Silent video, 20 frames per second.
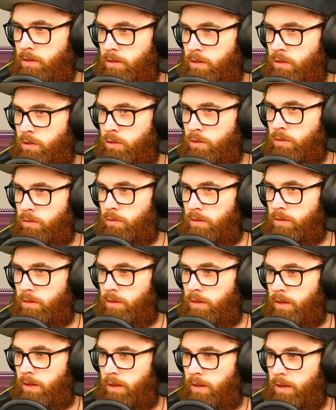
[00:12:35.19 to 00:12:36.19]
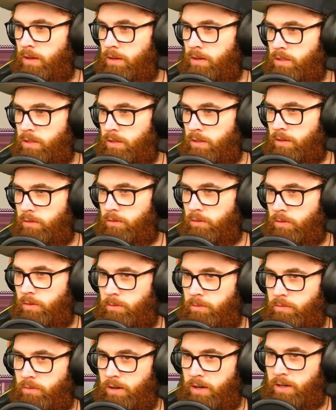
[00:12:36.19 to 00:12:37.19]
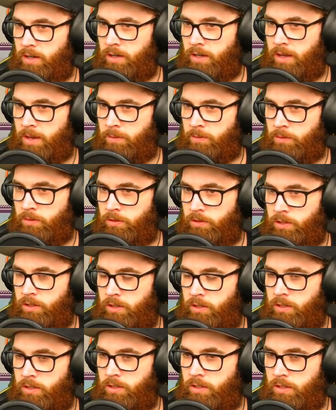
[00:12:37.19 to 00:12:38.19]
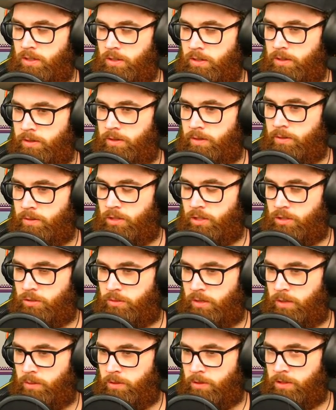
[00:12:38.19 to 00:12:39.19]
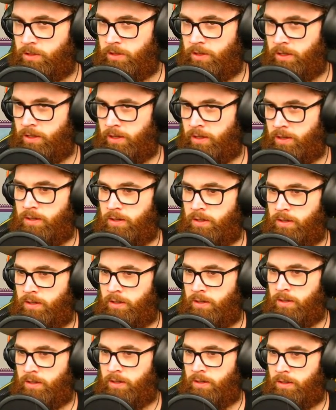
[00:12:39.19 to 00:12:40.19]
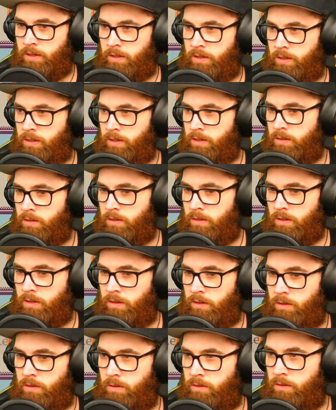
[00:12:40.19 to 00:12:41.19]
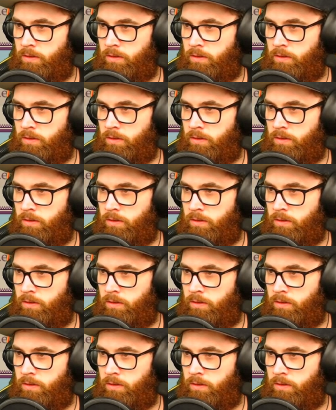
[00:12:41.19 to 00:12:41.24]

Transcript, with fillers: Cool. There. Deliver bread and apple juice. There was three, wasn't there? And here? No.